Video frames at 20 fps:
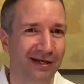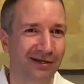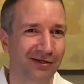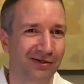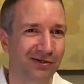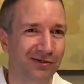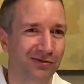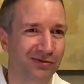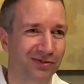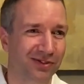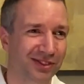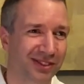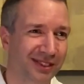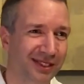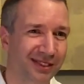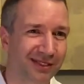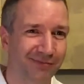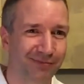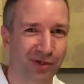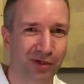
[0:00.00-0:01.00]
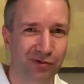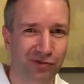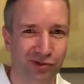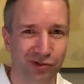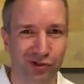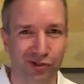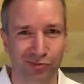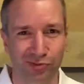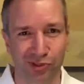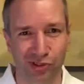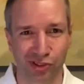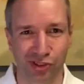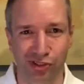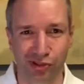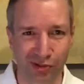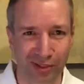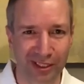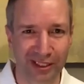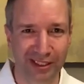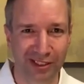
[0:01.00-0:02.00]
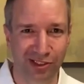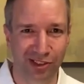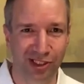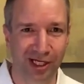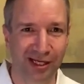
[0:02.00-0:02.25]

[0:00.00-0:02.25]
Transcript: you'd see the poachers would shoot at each